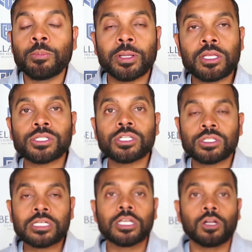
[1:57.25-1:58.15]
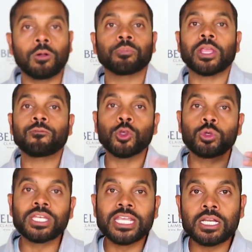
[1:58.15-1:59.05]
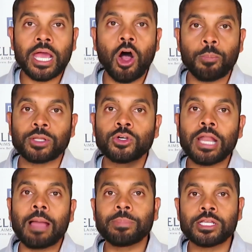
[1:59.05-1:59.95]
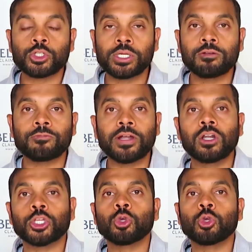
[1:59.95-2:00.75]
But this is the deal. If you need help and you're not being treated fairly,